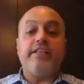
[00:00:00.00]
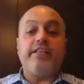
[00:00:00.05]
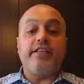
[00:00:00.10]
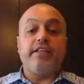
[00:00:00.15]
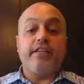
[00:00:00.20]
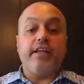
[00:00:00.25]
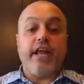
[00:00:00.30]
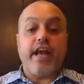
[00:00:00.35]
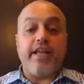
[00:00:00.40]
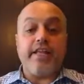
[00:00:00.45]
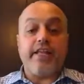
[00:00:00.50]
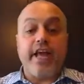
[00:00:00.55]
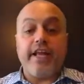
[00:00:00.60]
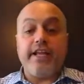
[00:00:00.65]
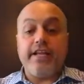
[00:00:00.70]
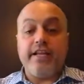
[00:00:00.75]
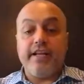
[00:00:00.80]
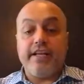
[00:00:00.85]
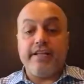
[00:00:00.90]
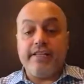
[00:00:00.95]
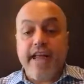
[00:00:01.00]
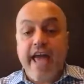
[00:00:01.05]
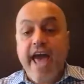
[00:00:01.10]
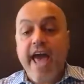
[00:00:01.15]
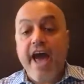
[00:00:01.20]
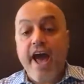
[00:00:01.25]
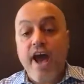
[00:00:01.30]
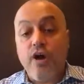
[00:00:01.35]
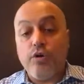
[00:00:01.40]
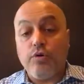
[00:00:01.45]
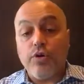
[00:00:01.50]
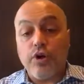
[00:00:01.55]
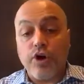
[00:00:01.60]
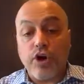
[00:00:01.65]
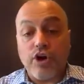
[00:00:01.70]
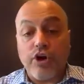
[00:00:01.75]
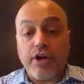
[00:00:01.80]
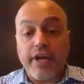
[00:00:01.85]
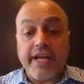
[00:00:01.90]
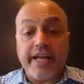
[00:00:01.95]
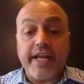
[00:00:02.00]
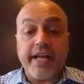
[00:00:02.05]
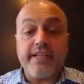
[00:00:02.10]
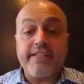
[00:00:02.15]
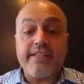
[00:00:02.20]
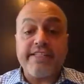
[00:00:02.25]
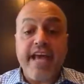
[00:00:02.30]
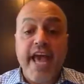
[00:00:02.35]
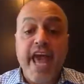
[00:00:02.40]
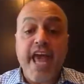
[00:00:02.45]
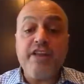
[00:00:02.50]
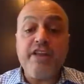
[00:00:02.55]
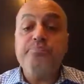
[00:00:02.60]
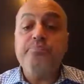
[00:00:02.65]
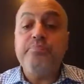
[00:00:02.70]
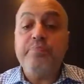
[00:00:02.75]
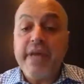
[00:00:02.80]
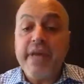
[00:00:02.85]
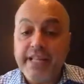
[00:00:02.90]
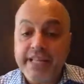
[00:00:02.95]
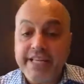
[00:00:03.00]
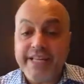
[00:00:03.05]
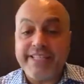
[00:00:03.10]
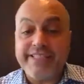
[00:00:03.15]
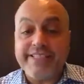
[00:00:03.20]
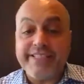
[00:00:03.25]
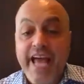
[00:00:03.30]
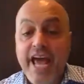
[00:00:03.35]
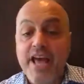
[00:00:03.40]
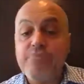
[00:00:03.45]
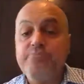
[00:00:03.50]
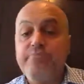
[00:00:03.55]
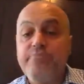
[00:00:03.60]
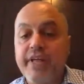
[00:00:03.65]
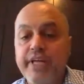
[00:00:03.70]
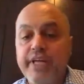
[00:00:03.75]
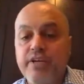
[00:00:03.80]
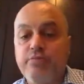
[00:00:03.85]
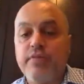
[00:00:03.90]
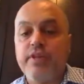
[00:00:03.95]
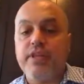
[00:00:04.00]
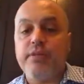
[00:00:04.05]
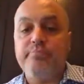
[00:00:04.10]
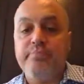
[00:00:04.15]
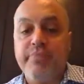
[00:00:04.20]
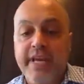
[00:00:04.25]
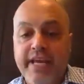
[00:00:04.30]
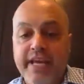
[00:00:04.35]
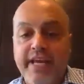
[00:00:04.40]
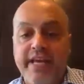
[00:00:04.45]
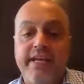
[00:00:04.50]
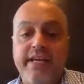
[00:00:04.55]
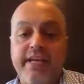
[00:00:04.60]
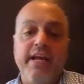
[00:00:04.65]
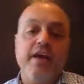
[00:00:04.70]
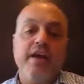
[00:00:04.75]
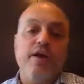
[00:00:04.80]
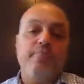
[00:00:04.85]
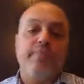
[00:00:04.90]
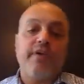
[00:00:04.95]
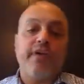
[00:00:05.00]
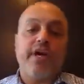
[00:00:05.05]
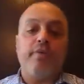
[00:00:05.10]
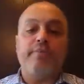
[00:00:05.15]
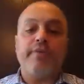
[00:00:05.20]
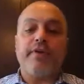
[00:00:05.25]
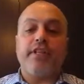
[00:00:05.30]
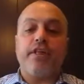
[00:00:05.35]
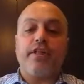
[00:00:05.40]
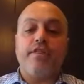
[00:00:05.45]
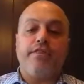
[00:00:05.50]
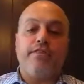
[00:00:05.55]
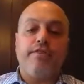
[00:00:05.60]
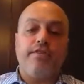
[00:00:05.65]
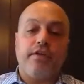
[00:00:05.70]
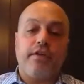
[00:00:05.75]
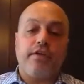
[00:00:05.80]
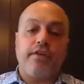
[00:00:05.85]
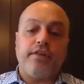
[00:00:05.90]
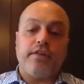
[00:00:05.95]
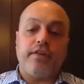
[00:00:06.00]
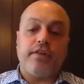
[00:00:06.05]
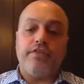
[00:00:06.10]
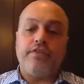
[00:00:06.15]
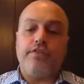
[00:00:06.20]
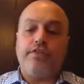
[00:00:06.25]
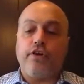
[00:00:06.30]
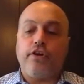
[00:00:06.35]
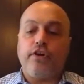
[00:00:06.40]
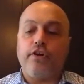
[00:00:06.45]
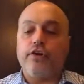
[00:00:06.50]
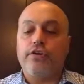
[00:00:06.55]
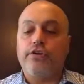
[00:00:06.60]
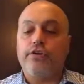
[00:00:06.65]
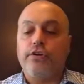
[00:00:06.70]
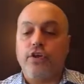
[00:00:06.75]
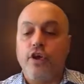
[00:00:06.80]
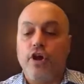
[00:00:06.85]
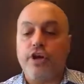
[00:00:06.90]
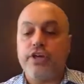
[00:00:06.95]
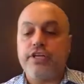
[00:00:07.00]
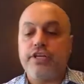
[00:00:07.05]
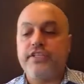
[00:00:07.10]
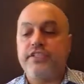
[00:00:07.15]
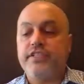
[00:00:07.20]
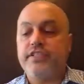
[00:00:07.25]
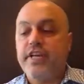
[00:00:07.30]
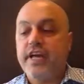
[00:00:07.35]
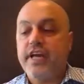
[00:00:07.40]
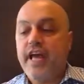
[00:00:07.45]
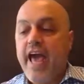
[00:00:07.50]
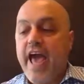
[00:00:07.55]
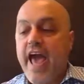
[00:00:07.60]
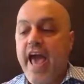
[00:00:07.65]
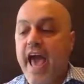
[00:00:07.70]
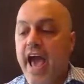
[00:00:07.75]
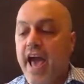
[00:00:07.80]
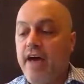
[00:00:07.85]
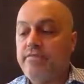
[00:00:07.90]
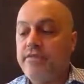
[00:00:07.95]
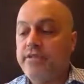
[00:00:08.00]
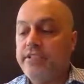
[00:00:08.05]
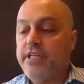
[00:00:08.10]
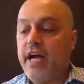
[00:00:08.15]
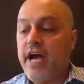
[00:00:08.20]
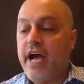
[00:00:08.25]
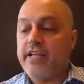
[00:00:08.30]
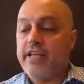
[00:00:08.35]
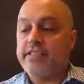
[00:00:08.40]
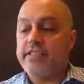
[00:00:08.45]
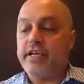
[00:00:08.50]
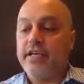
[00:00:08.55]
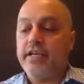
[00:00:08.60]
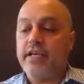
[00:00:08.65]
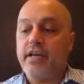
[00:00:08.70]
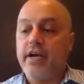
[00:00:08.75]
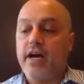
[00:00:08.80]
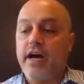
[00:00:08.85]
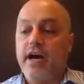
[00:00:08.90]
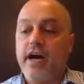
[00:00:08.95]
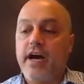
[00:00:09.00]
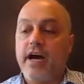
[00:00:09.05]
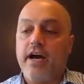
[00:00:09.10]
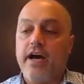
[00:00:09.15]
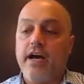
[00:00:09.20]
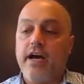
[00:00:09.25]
And then now earning 10 billion with a B, becoming the third largest advertising